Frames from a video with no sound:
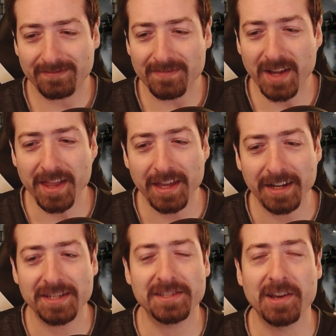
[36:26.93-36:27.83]
I
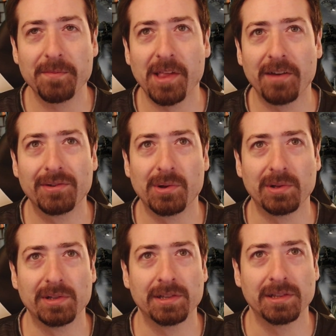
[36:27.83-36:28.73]
think to some
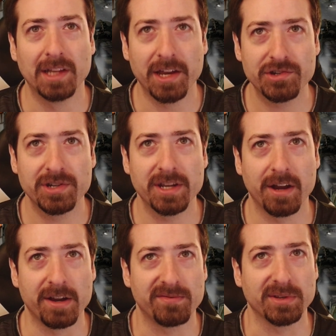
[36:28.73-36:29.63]
level,
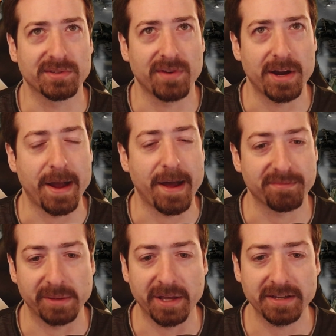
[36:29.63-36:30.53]
legendary feels very out
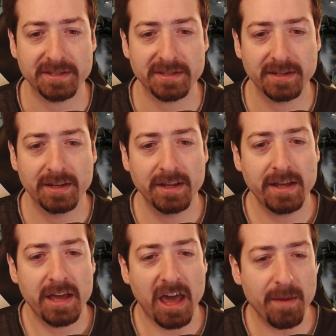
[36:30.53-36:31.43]
of place.
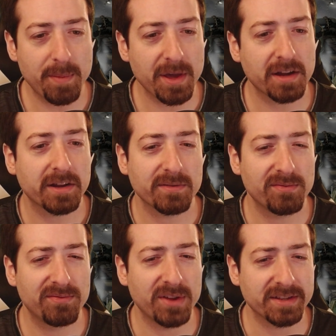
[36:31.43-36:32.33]
Epic
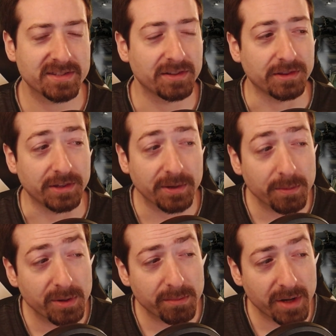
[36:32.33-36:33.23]
fits a little
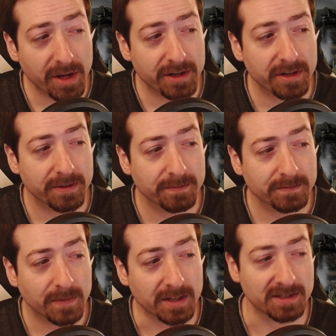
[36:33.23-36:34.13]
bit better.
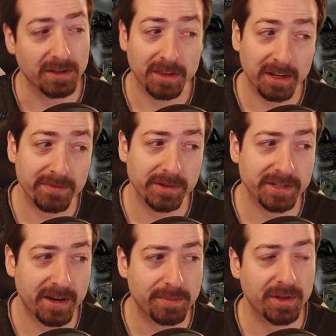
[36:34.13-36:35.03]
I still think it feels
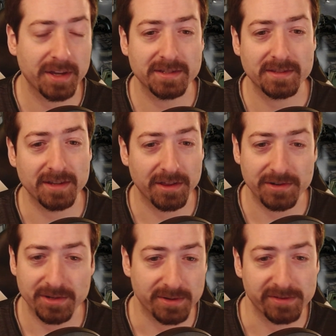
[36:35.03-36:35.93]
out of place. The other
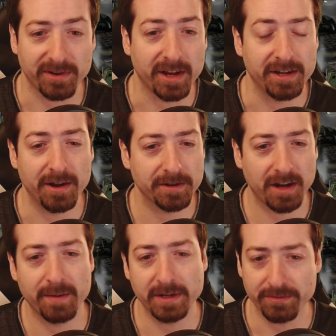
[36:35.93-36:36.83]
two are fine.
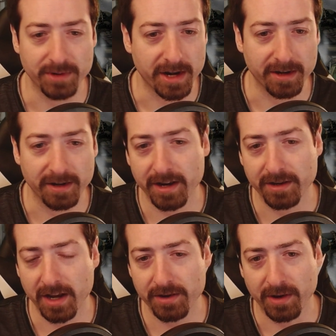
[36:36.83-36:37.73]
Uncommon and
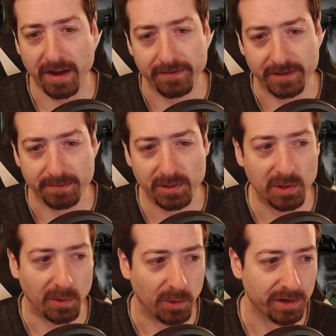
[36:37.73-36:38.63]
rare, I don't have a
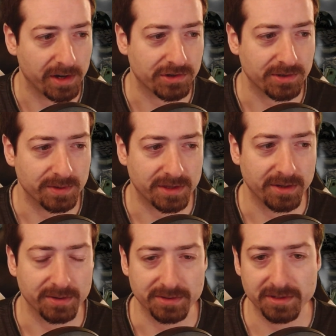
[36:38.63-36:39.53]
core issue with
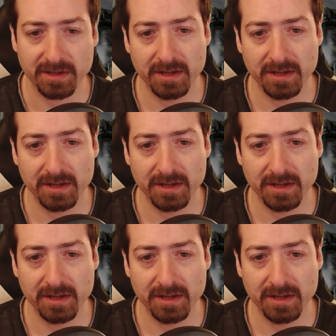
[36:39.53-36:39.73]
those.